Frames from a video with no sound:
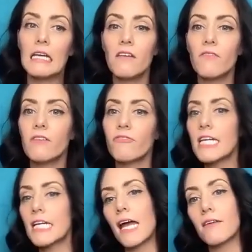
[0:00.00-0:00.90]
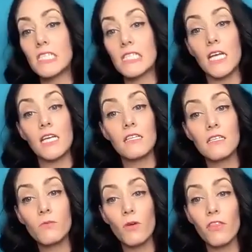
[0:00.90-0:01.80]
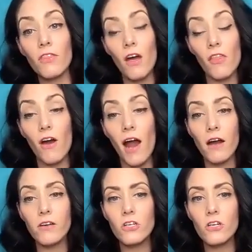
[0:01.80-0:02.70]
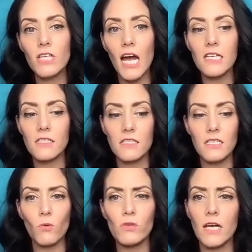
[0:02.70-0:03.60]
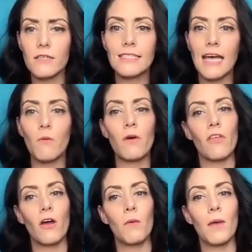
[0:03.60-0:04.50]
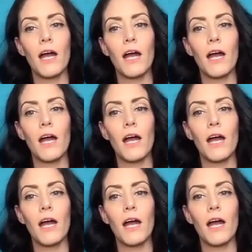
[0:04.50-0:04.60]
even if I didn't have scenes with other actors, I still was on set with them.